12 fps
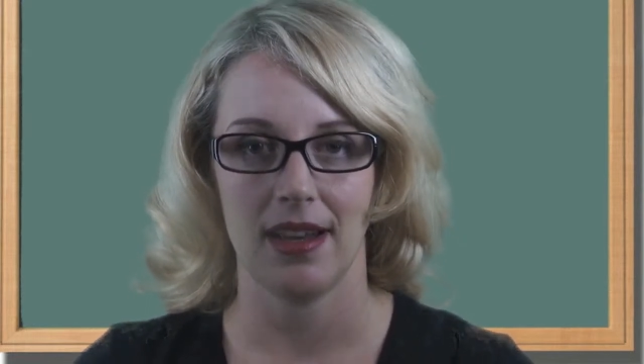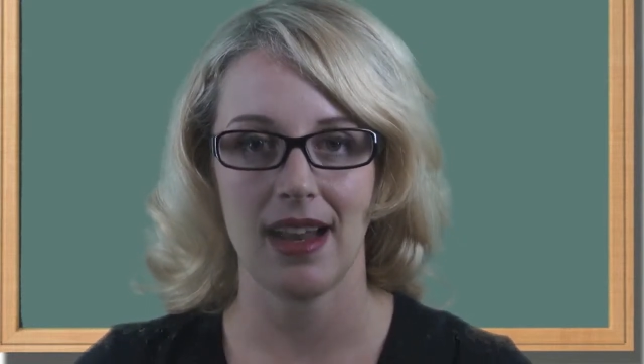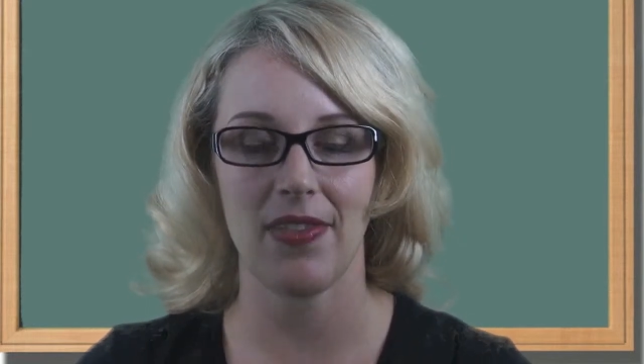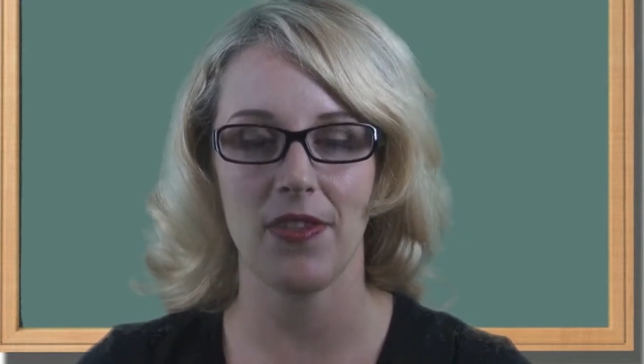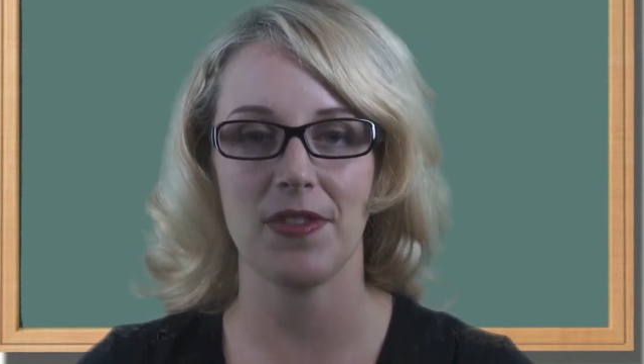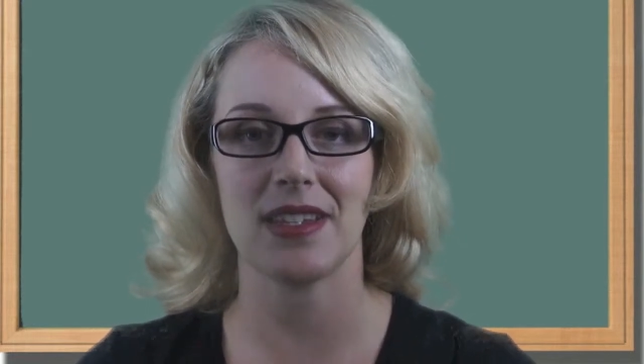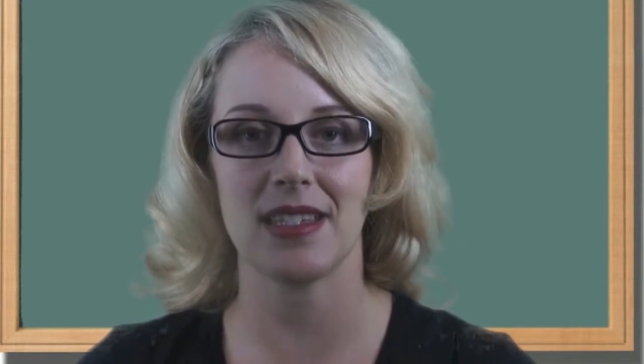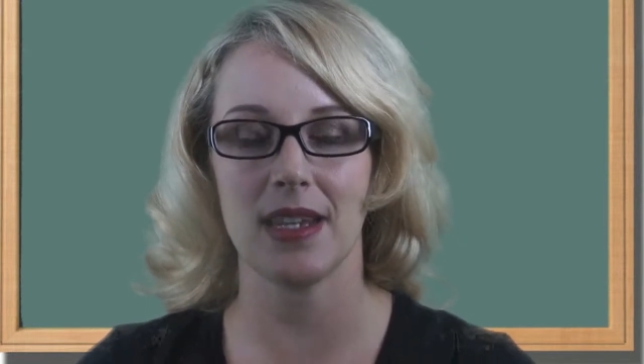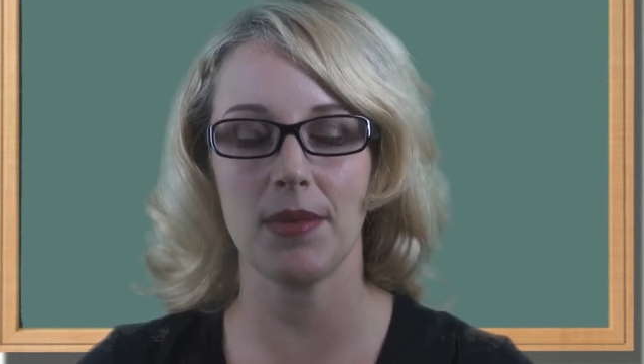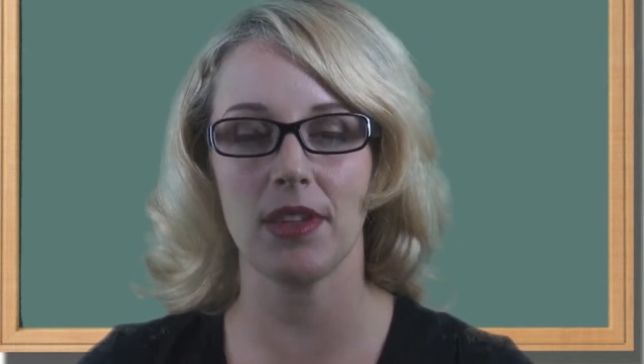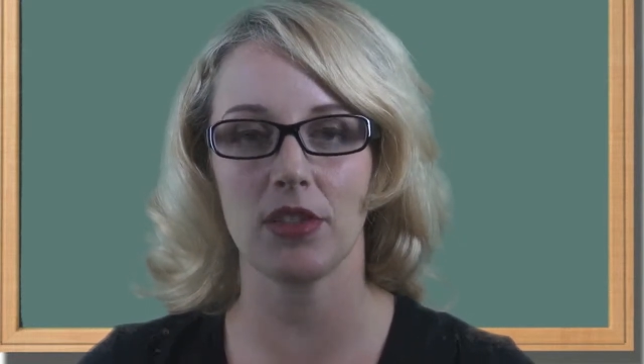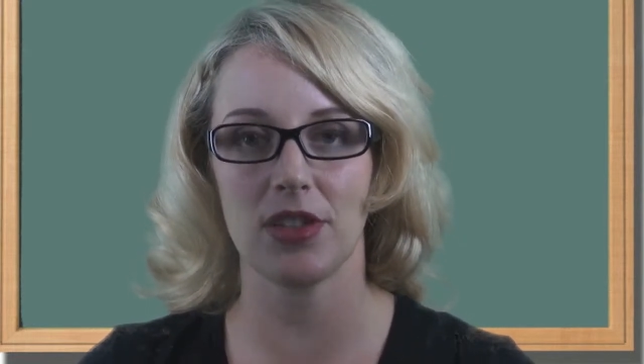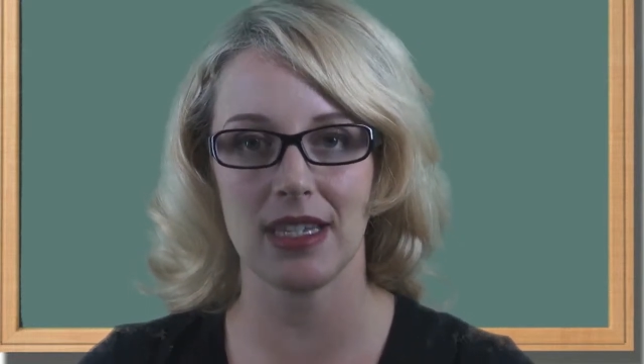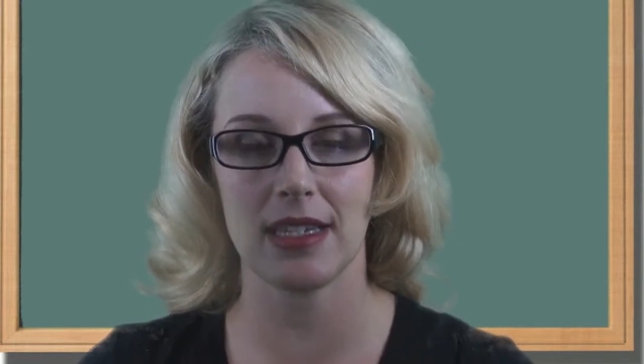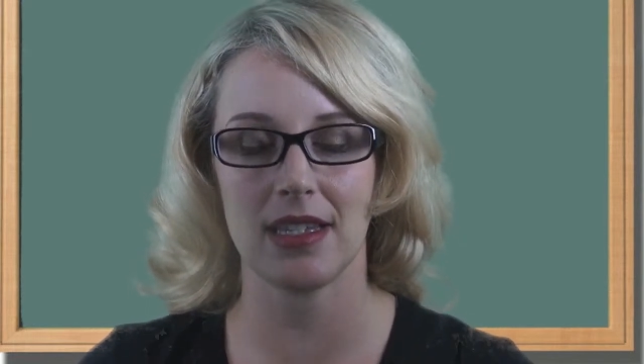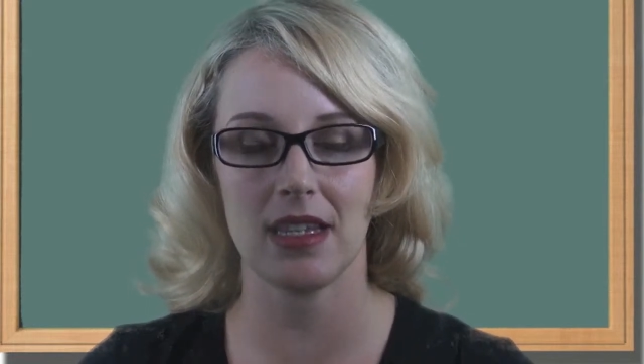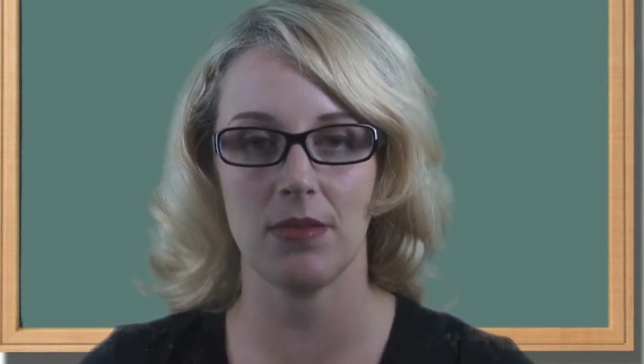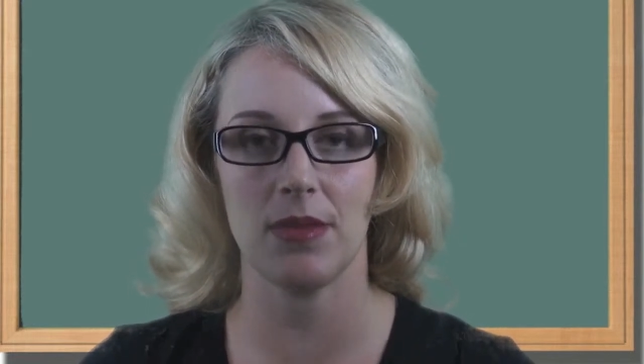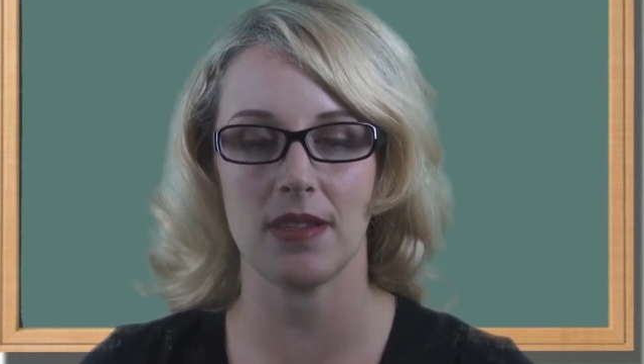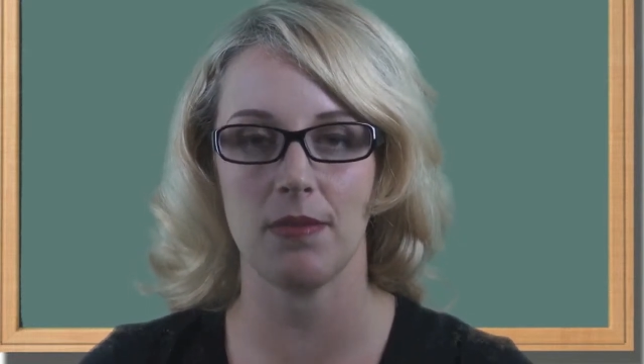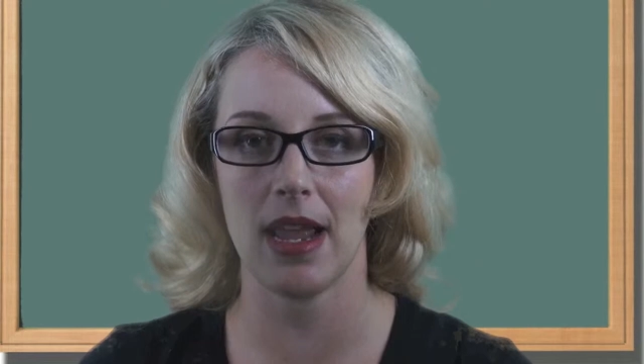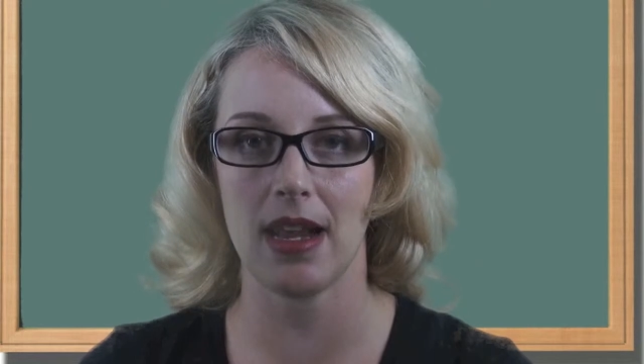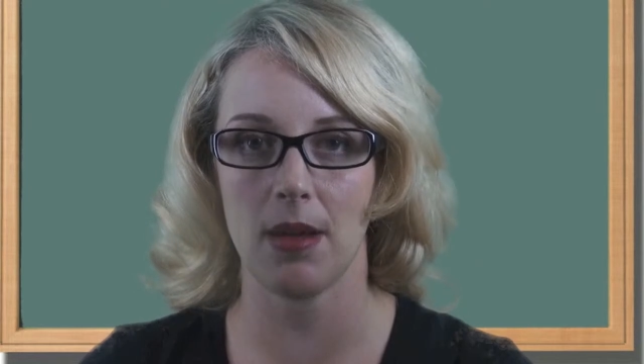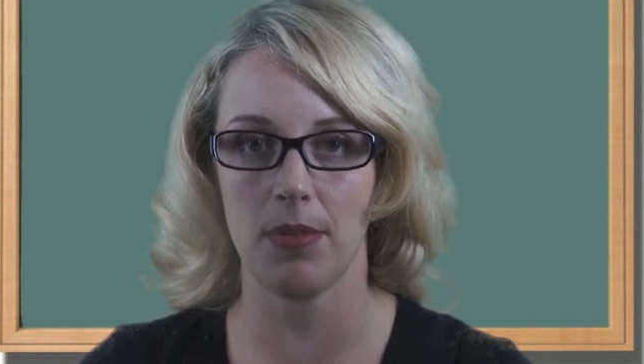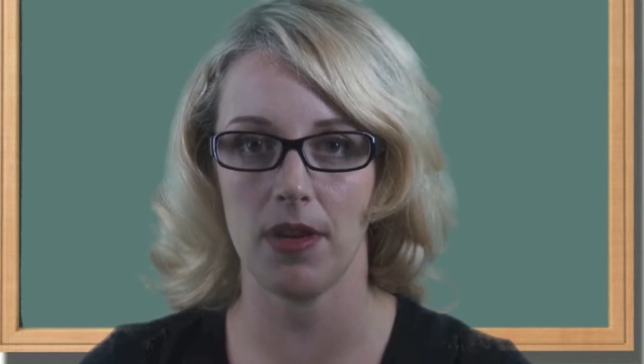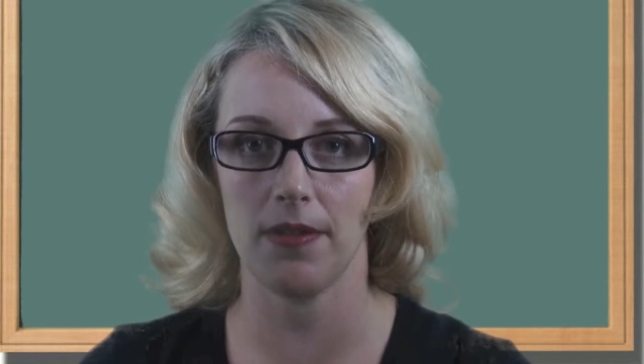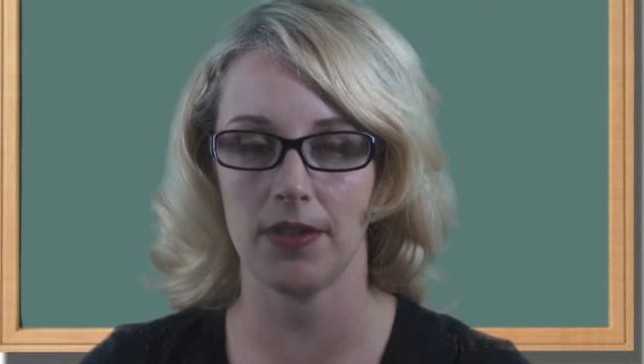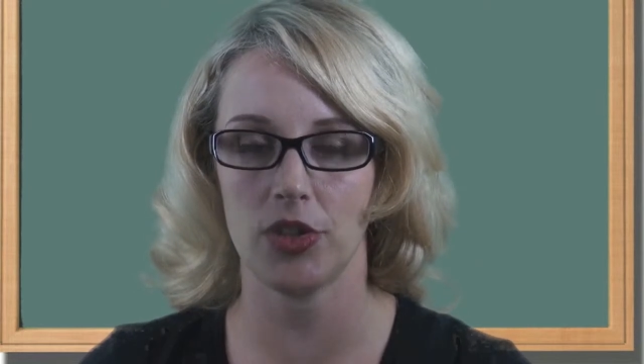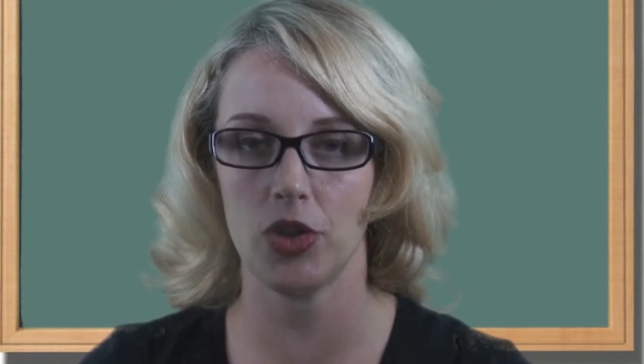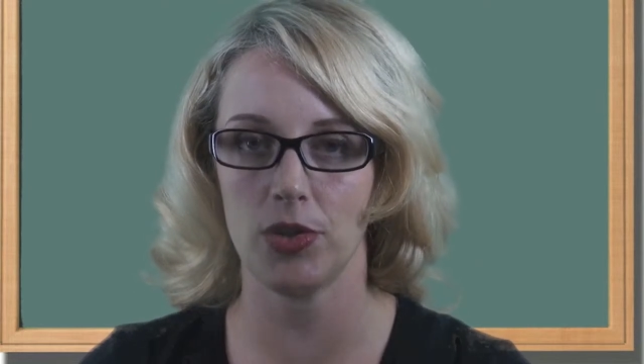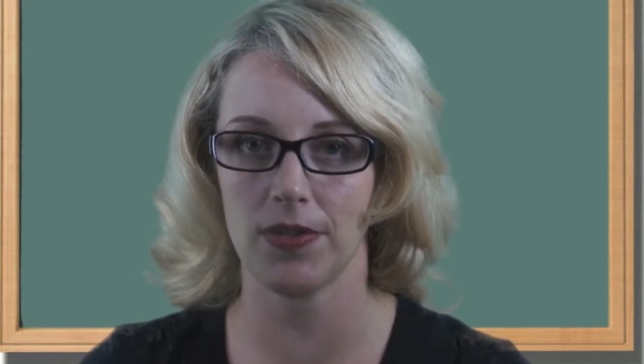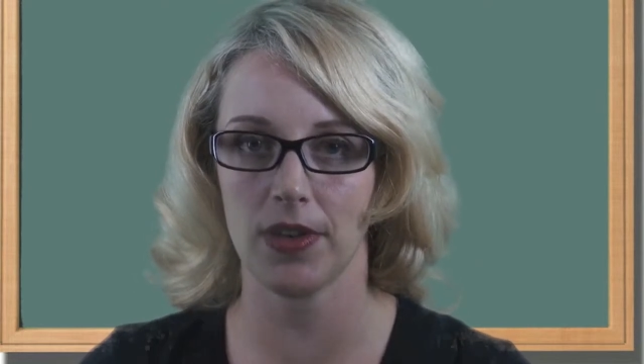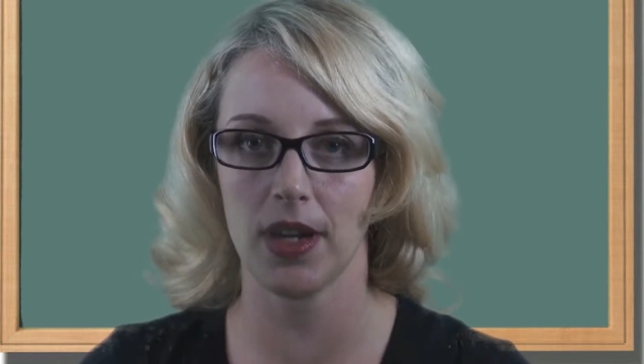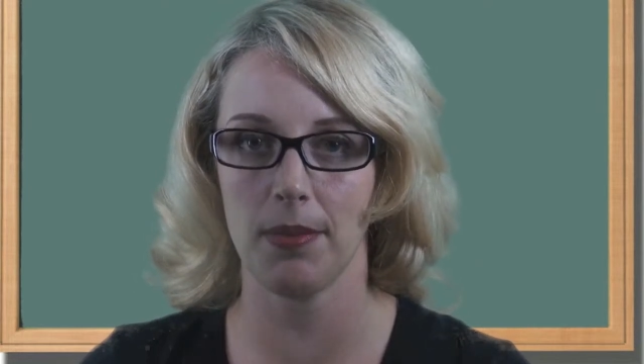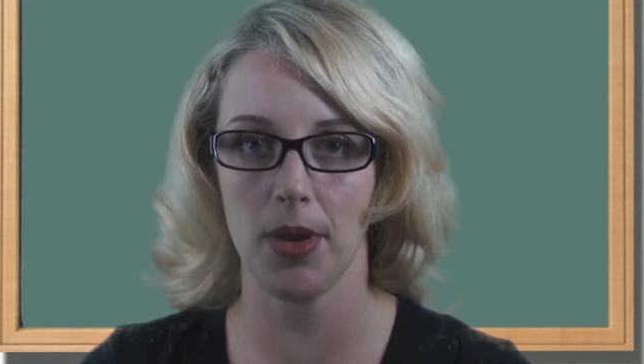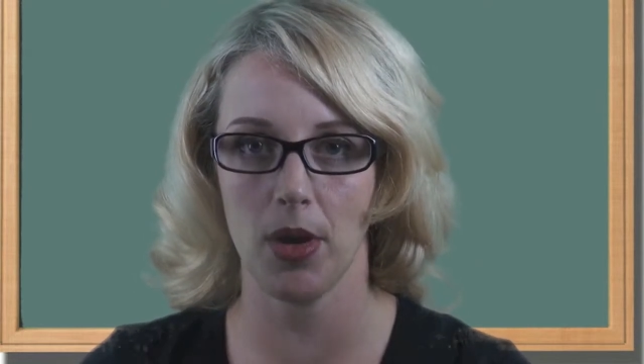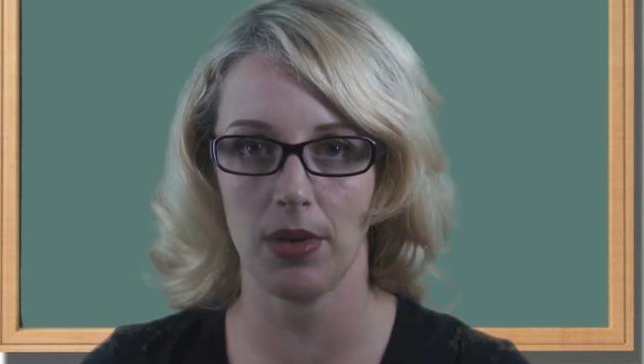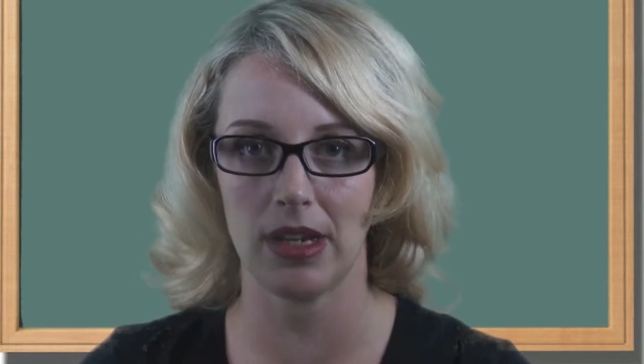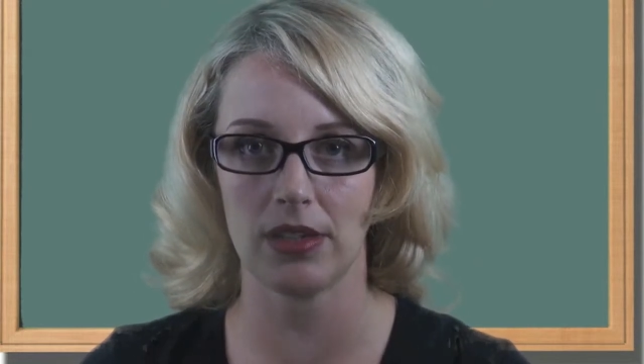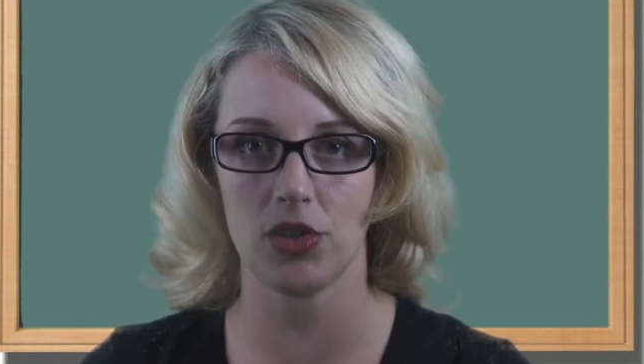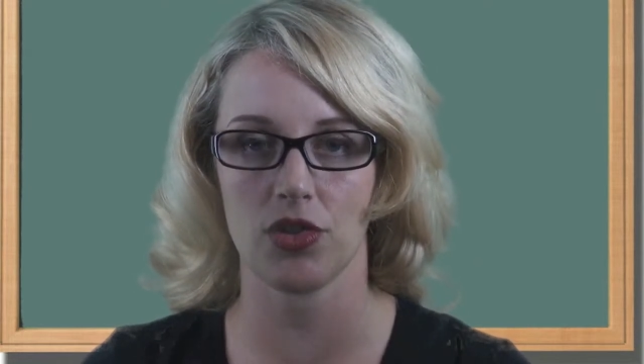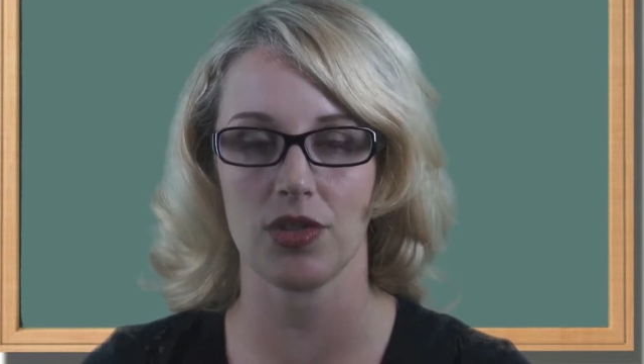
Now the vestibular system is made up of two different components,